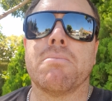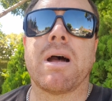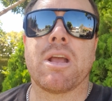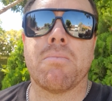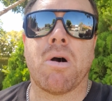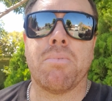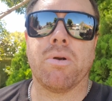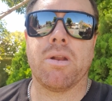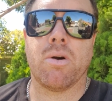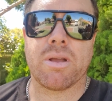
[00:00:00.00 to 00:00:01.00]
money I might put
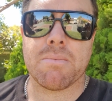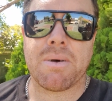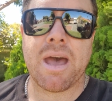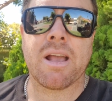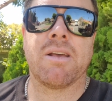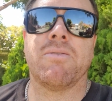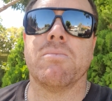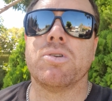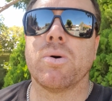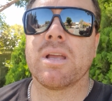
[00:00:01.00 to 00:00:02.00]
in, I'll get back
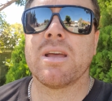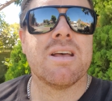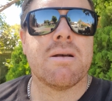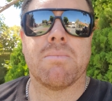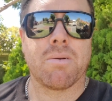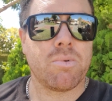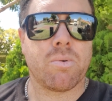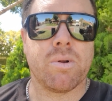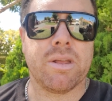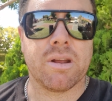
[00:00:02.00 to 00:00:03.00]
from doing it, but I'm not
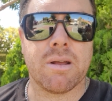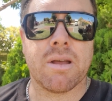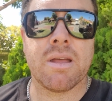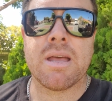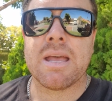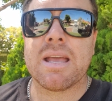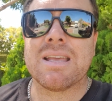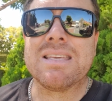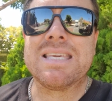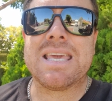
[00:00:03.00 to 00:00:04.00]
really going to
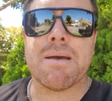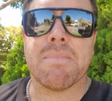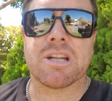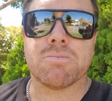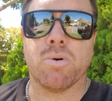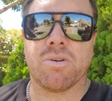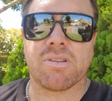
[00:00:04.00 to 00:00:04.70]
get much more.